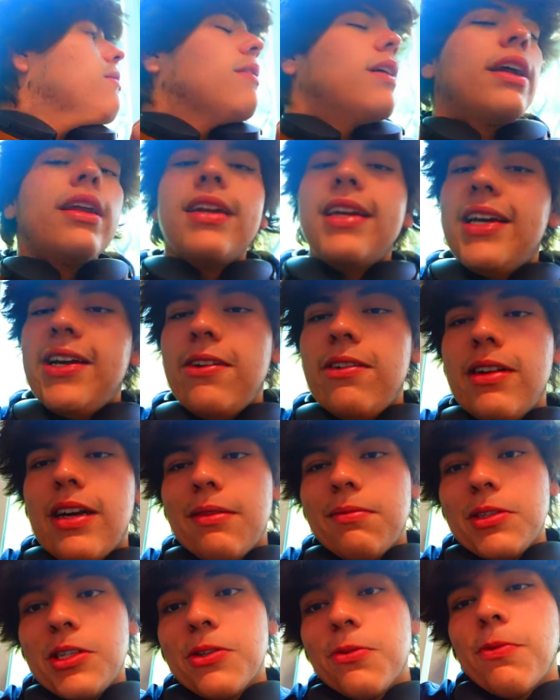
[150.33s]
right now
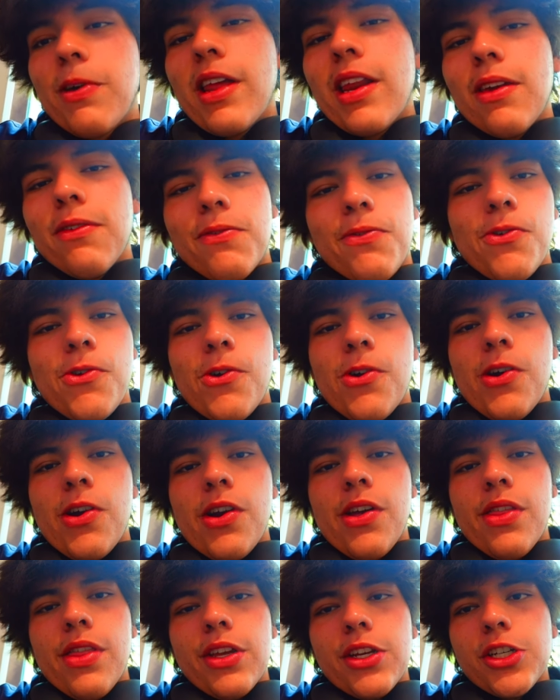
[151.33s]
I'm just waiting
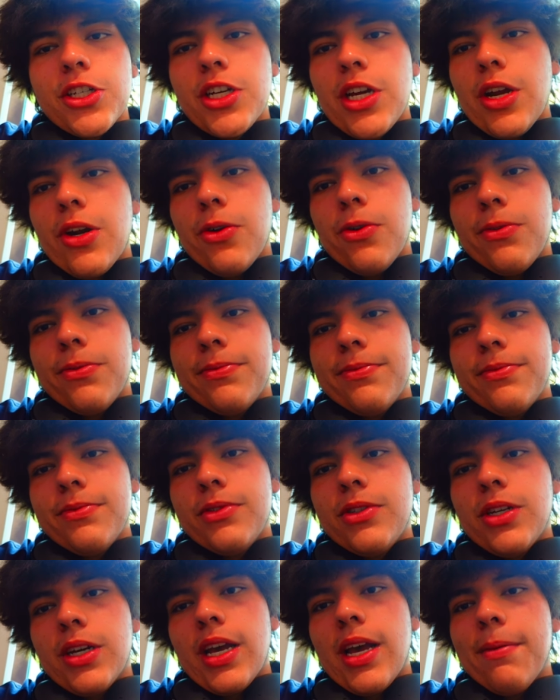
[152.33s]
for the shuttle
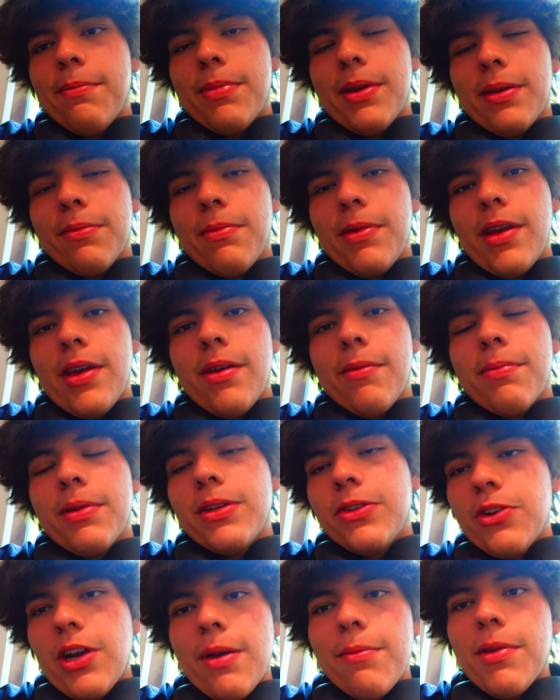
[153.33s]
to come pick me up
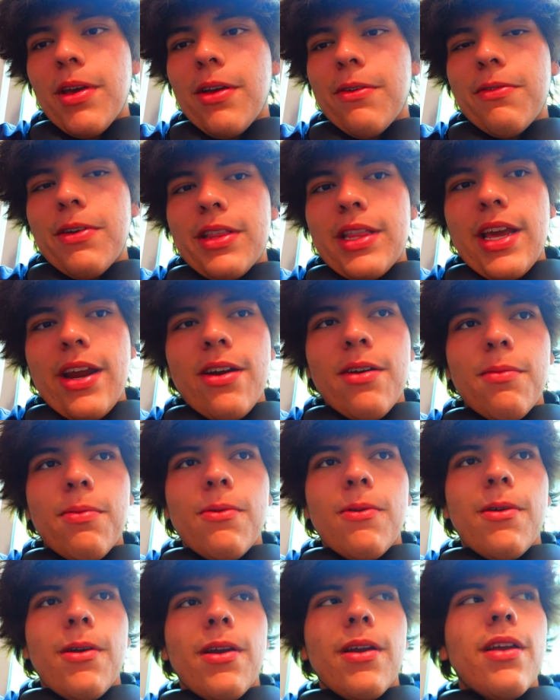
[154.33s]
and drop me off at the
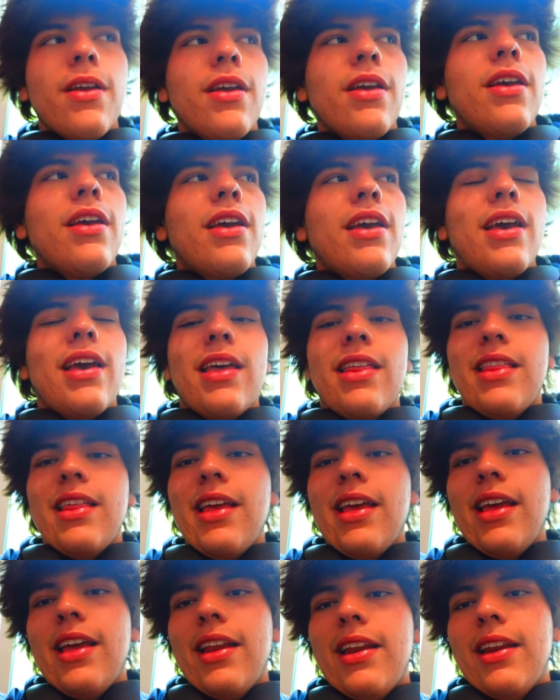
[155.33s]
airport. And
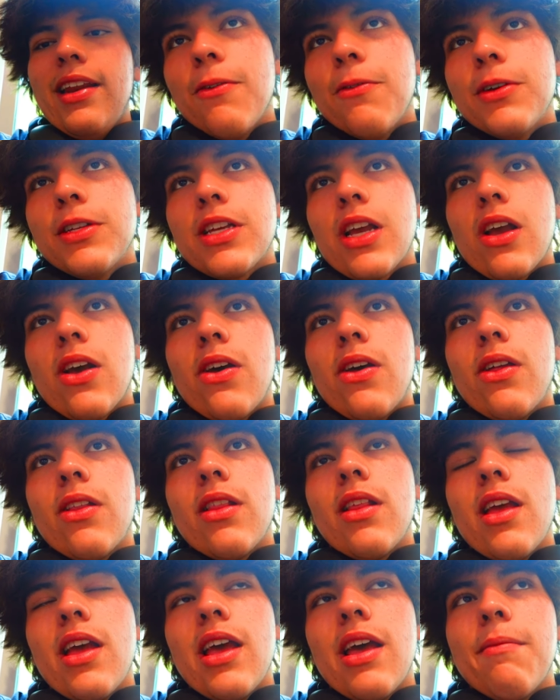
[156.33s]
then, what's it called?
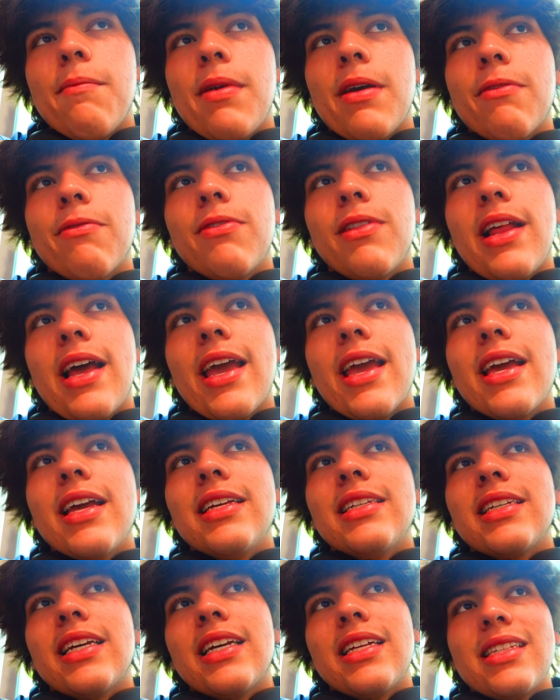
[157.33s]
My flight
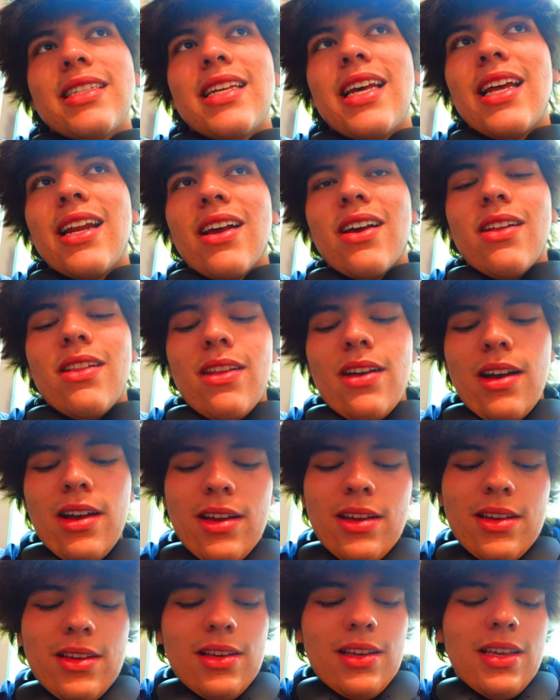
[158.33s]
is at 10 o'clock
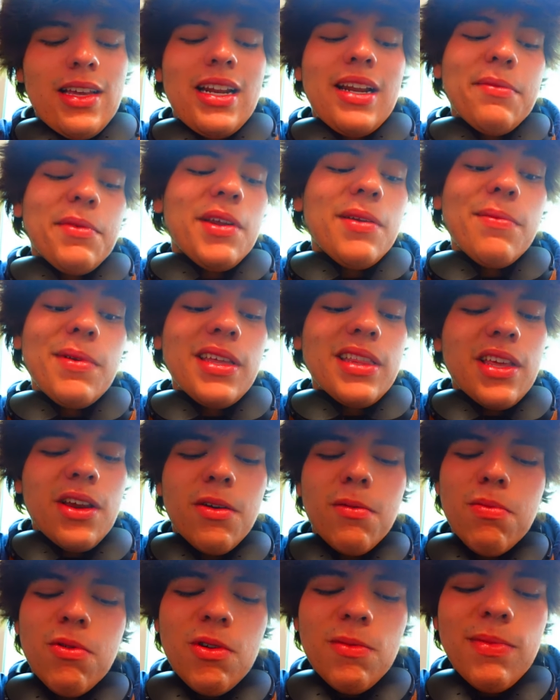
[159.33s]
and I'm gonna be at the
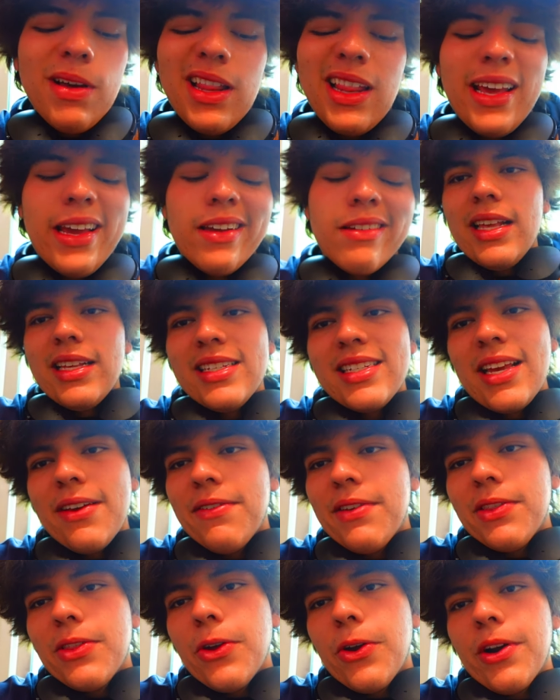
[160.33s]
airport by like
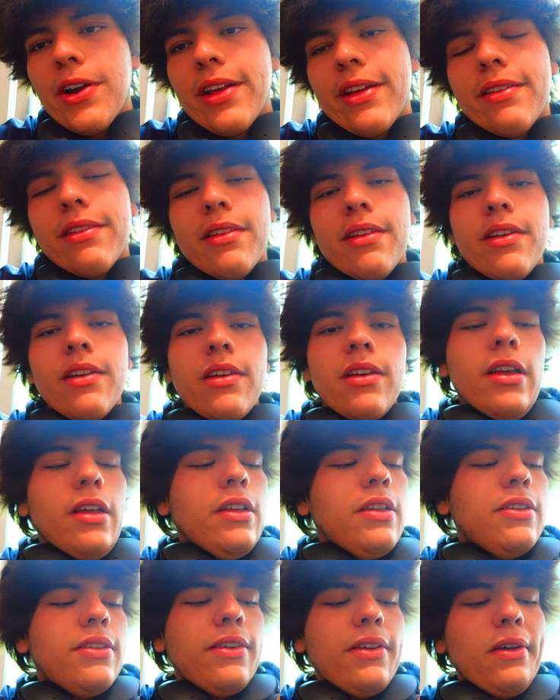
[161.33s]
7:30.
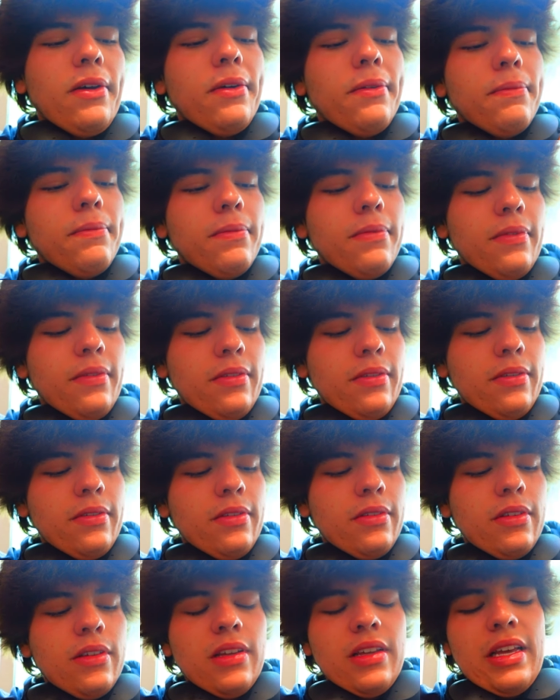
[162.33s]
So
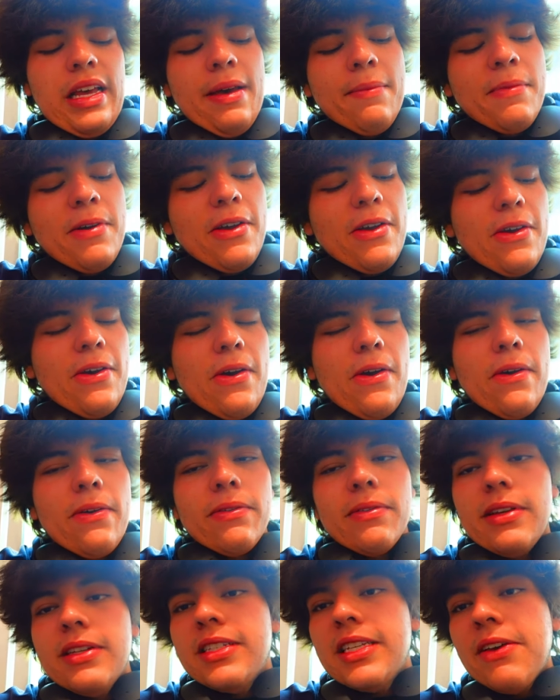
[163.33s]
I'm gonna go,
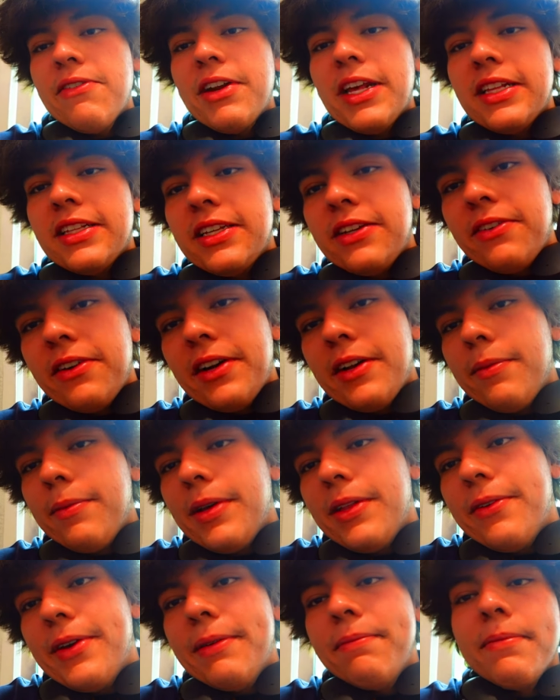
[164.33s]
it's 7:18 right now,
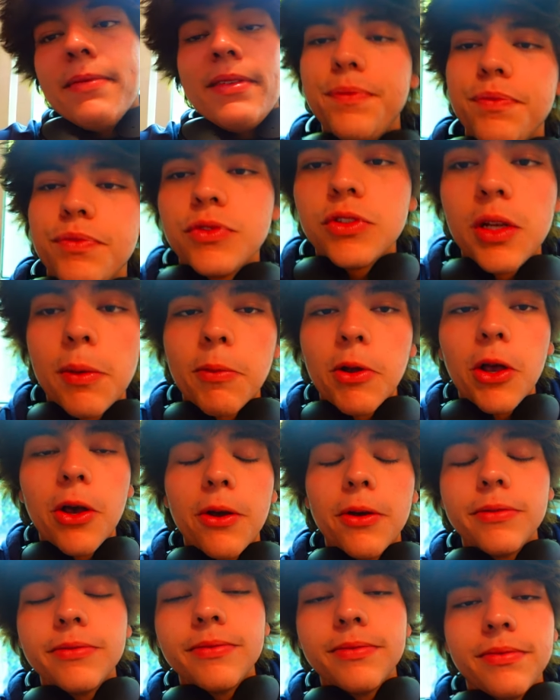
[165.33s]
by the way. So I'm
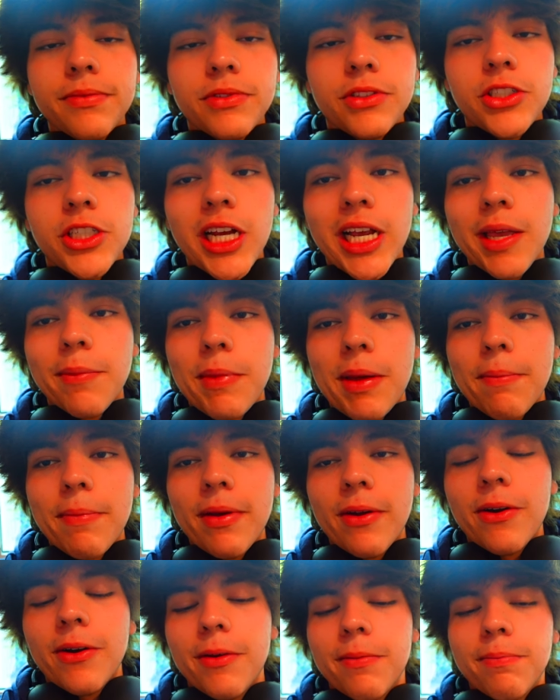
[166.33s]
gonna go check in
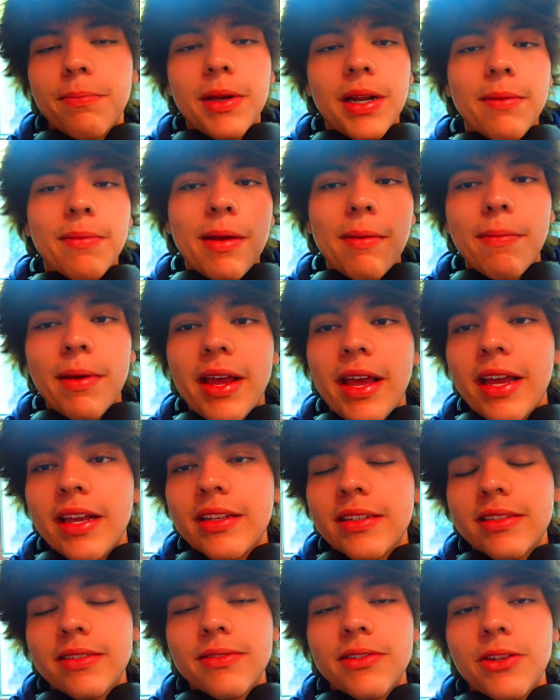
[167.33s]
putting my
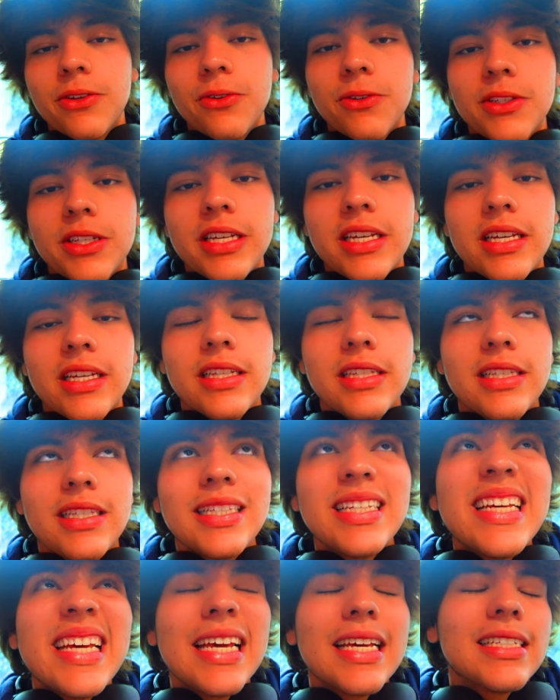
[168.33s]
bags through
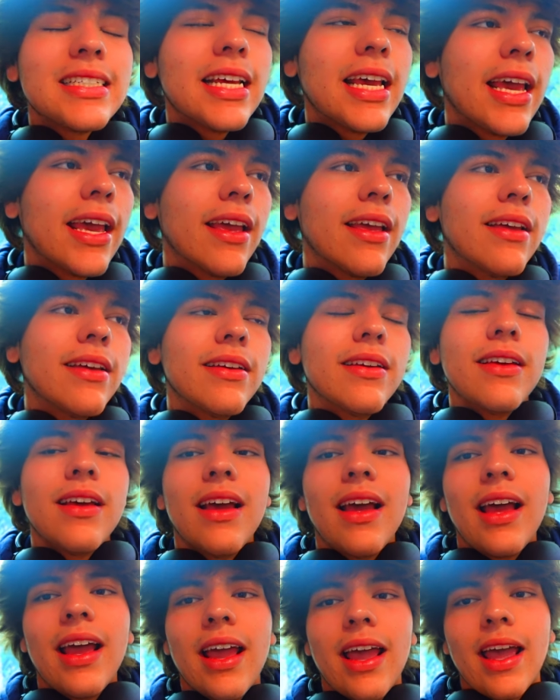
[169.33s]
TSA
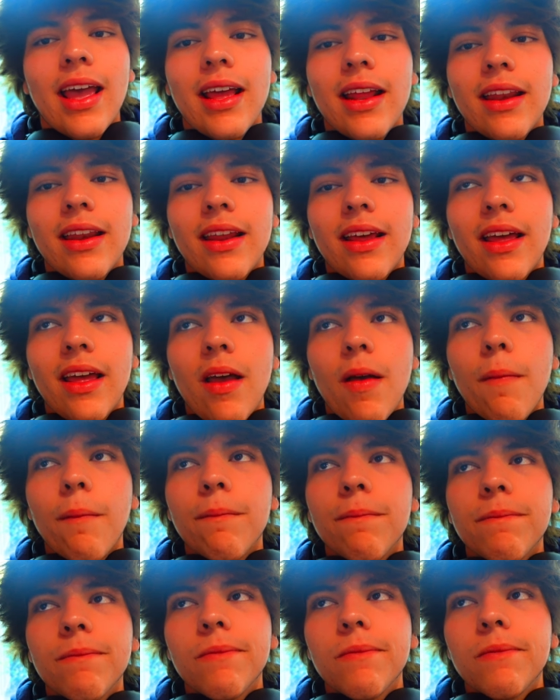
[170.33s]
and
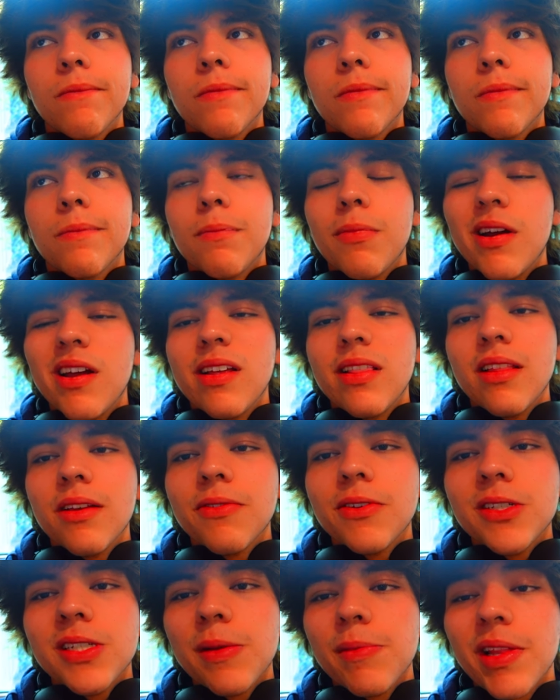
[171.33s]
probably look
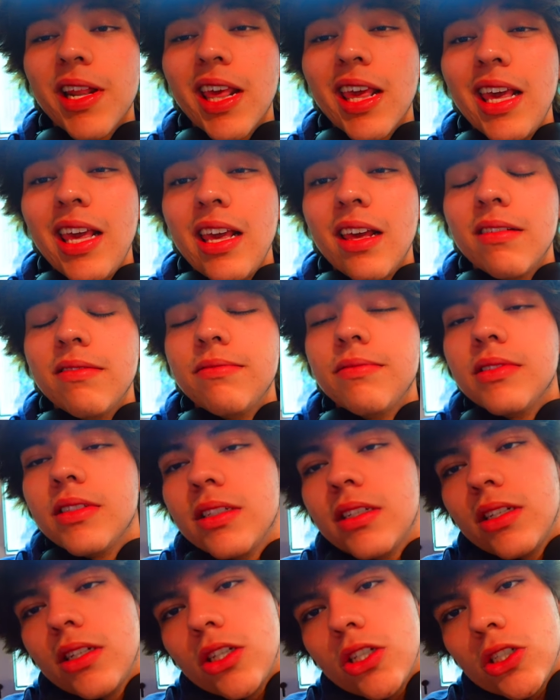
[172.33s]
for something to eat.
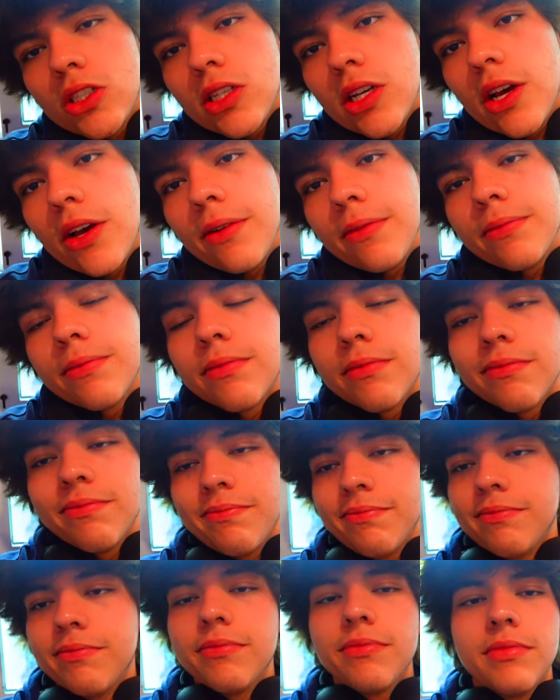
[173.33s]
So
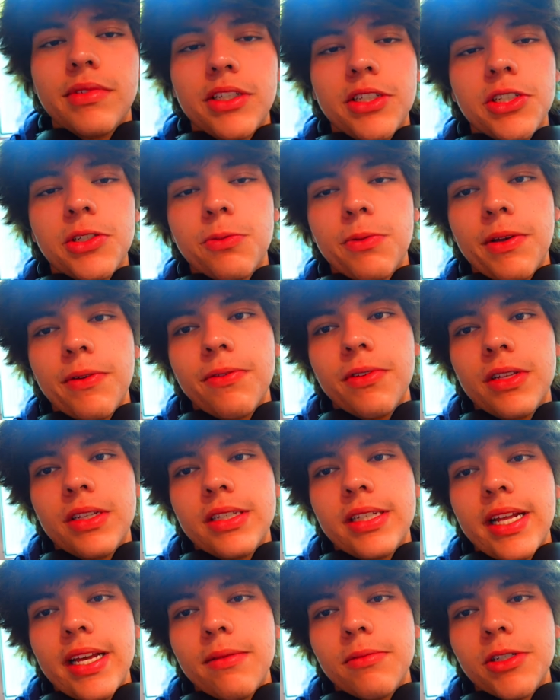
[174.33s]
let's just wait for
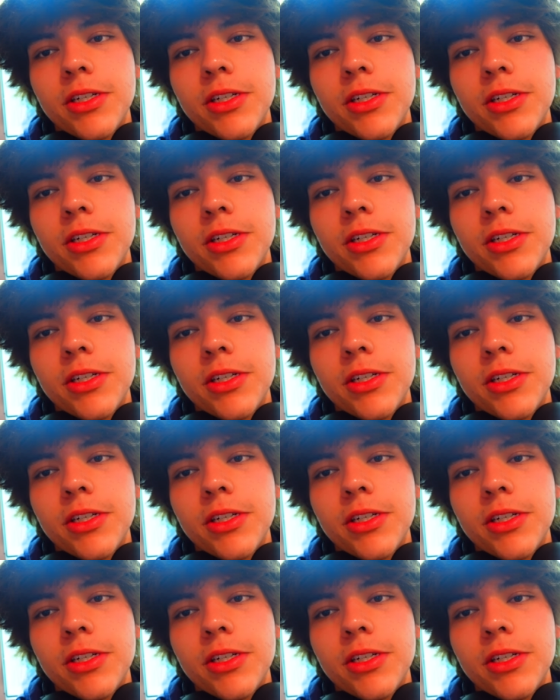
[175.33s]
this damn